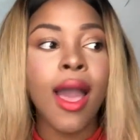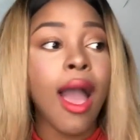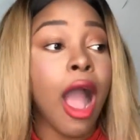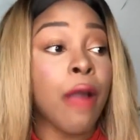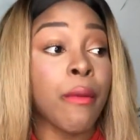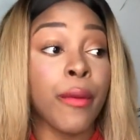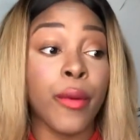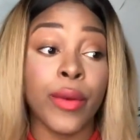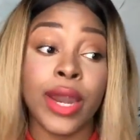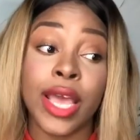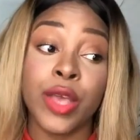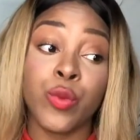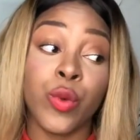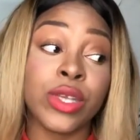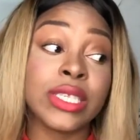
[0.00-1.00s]
I remember when
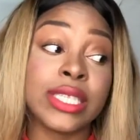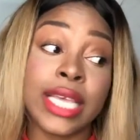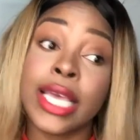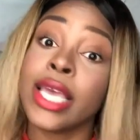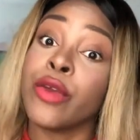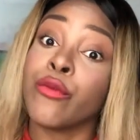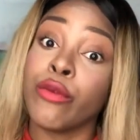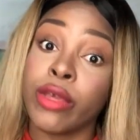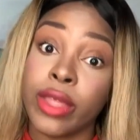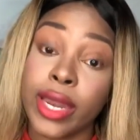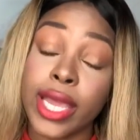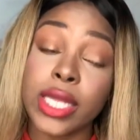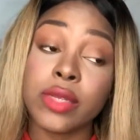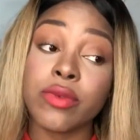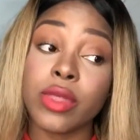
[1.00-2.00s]
I was thinking really
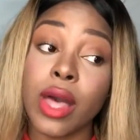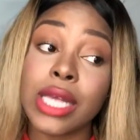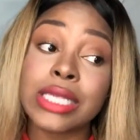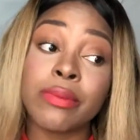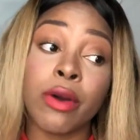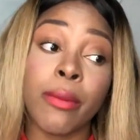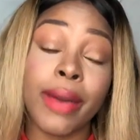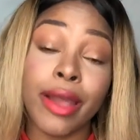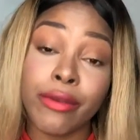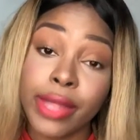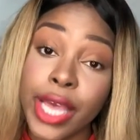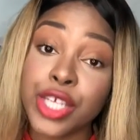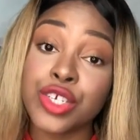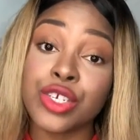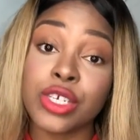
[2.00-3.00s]
negative thoughts about my
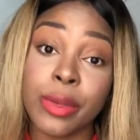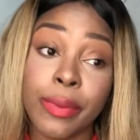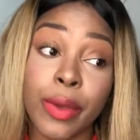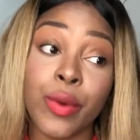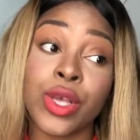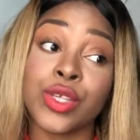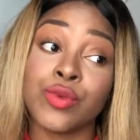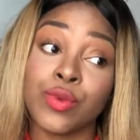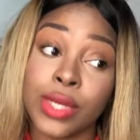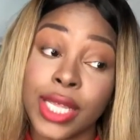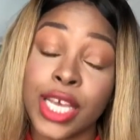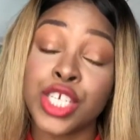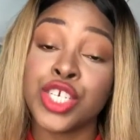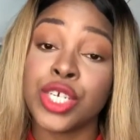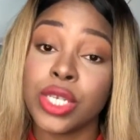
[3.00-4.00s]
relationship, it was
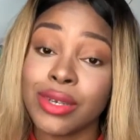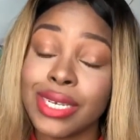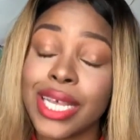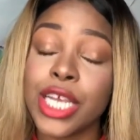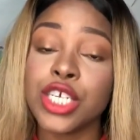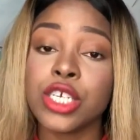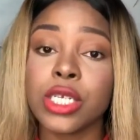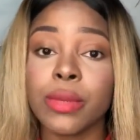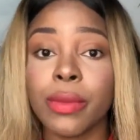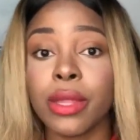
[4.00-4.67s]
really a shitty relationship.